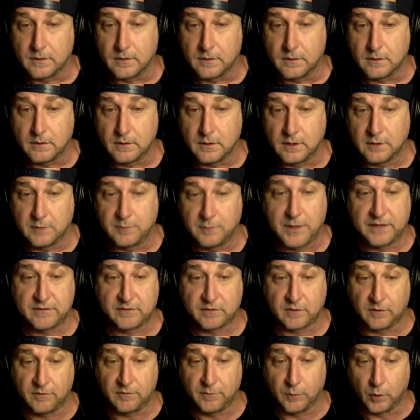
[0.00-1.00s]
he's
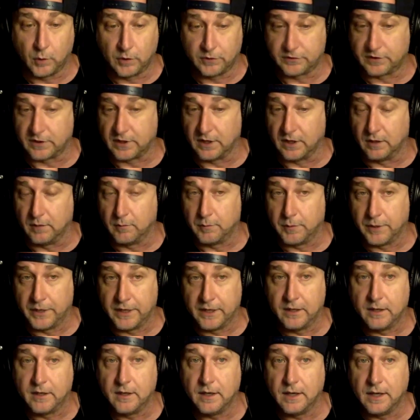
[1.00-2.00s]
basically Forrest Gump,
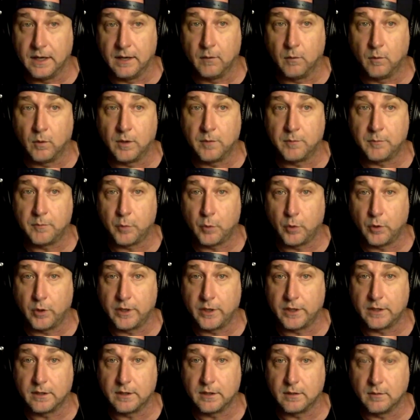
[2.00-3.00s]
but at one
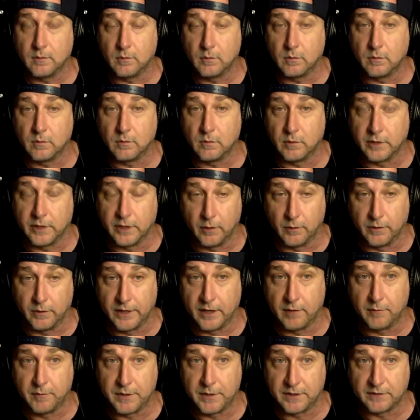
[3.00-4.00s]
point,
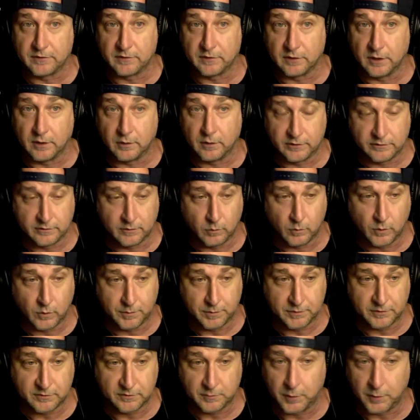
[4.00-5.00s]
without being slow, he's the
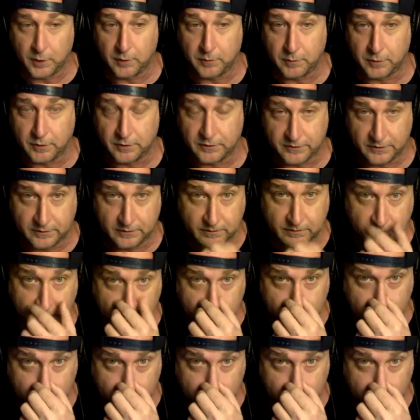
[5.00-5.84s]
whippest smart person